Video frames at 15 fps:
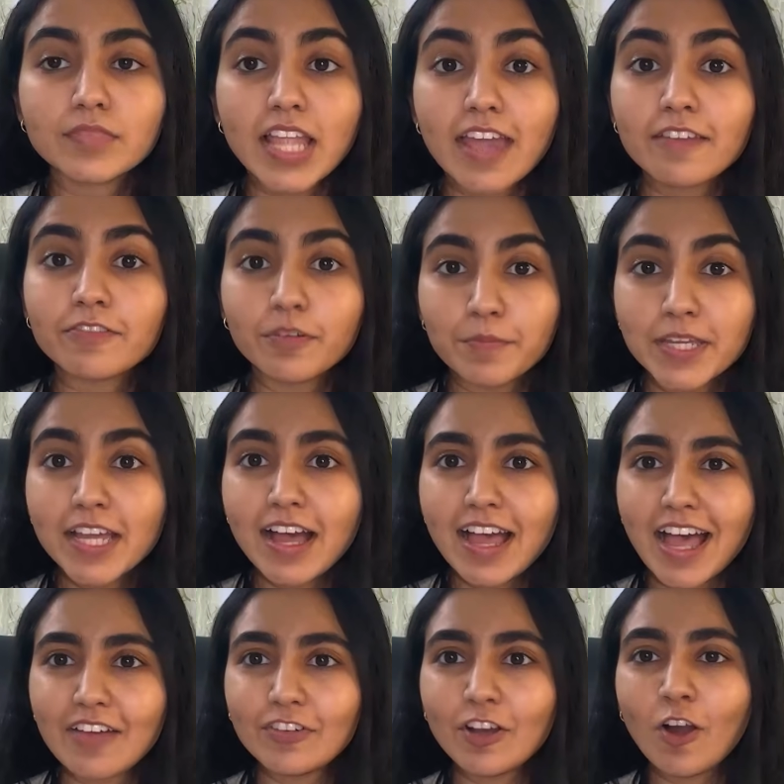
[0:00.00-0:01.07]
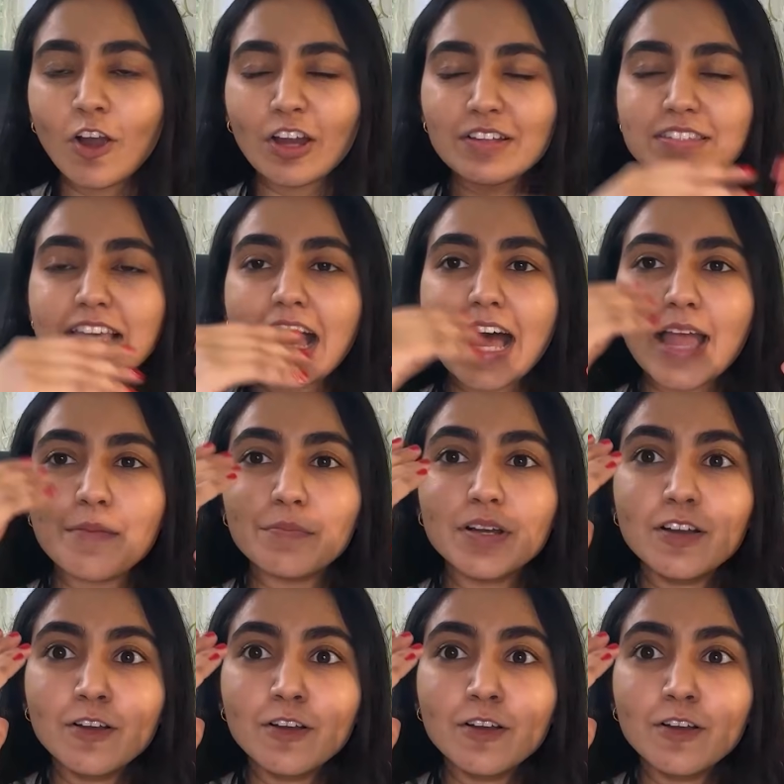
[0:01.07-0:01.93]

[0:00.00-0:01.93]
And for me, I have a hard time